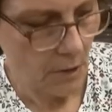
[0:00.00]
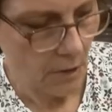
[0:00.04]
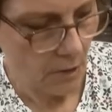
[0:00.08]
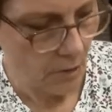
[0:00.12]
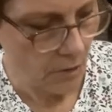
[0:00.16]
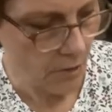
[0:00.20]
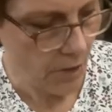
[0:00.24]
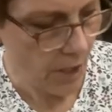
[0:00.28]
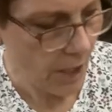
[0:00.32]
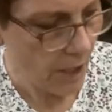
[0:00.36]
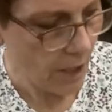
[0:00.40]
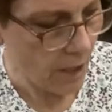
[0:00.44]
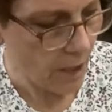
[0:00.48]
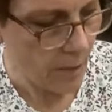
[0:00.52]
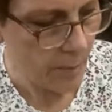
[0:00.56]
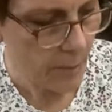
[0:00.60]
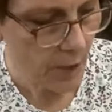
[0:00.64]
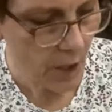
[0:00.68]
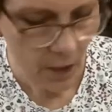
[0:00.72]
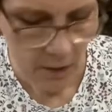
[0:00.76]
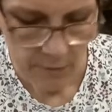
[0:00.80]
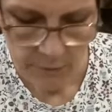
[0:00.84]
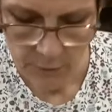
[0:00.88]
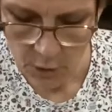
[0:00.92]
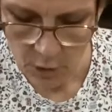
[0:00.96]
Okay, I'm
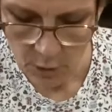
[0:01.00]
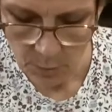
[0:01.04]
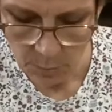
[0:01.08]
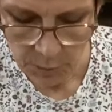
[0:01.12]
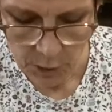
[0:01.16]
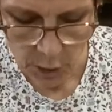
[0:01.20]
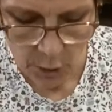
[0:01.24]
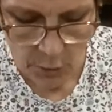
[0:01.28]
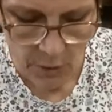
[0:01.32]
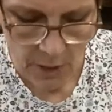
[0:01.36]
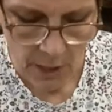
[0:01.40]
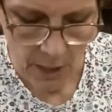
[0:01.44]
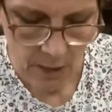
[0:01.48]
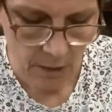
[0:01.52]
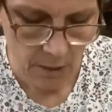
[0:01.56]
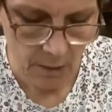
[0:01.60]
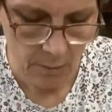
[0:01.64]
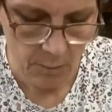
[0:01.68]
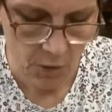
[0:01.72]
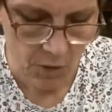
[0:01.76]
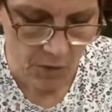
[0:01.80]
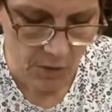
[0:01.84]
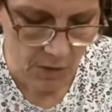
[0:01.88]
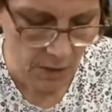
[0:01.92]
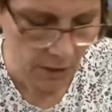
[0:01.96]
not even going to blow that.
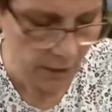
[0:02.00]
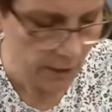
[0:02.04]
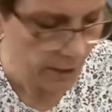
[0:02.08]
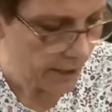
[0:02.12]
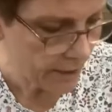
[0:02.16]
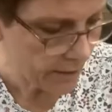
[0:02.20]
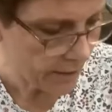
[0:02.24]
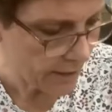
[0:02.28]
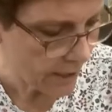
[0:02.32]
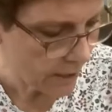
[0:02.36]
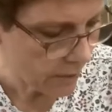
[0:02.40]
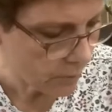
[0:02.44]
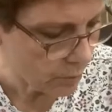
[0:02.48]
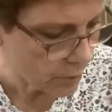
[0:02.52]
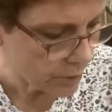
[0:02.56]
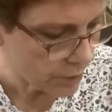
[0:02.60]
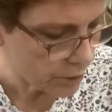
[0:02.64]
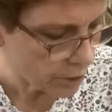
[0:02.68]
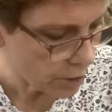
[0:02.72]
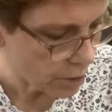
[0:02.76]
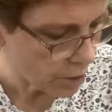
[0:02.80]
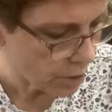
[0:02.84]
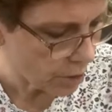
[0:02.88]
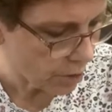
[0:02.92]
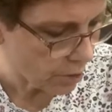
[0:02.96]
I'm just going to let that one
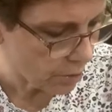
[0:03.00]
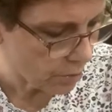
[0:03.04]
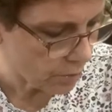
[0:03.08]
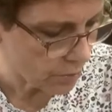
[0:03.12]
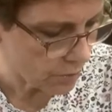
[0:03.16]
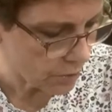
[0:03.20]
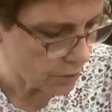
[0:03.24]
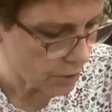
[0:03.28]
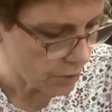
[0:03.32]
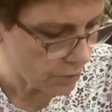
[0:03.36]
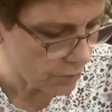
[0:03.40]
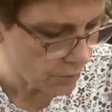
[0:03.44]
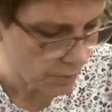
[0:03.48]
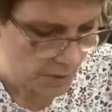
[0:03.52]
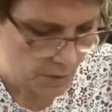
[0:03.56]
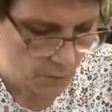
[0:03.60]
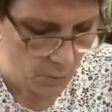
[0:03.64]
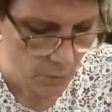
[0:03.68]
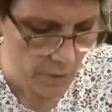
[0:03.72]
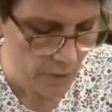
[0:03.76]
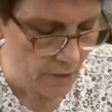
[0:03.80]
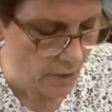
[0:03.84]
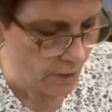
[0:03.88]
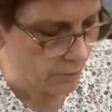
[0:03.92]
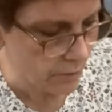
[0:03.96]
go. The green
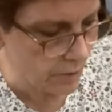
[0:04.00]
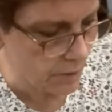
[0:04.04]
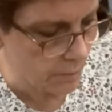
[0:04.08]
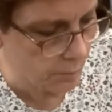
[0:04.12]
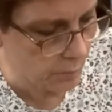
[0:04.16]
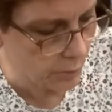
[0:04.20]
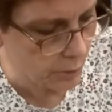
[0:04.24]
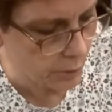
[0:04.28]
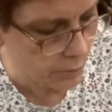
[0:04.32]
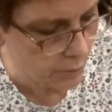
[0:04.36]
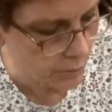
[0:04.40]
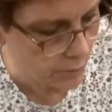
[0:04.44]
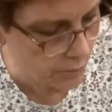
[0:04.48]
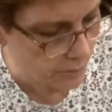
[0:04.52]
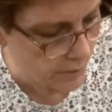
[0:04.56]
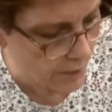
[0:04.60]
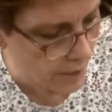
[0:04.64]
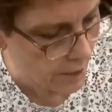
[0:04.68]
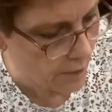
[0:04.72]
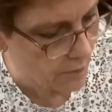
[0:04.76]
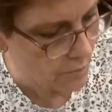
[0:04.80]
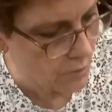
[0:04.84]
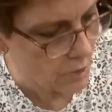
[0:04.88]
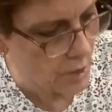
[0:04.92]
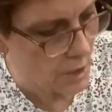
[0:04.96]
was already blown
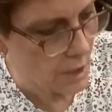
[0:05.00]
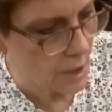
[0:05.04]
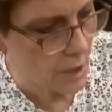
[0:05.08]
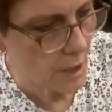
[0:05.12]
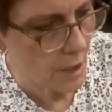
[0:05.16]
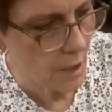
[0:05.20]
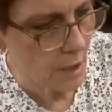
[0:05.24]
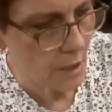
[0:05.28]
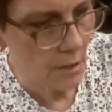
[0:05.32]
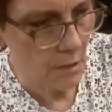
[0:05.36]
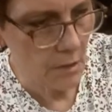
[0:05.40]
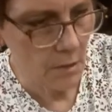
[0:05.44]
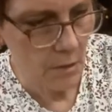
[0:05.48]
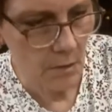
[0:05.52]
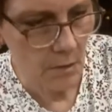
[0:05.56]
around there.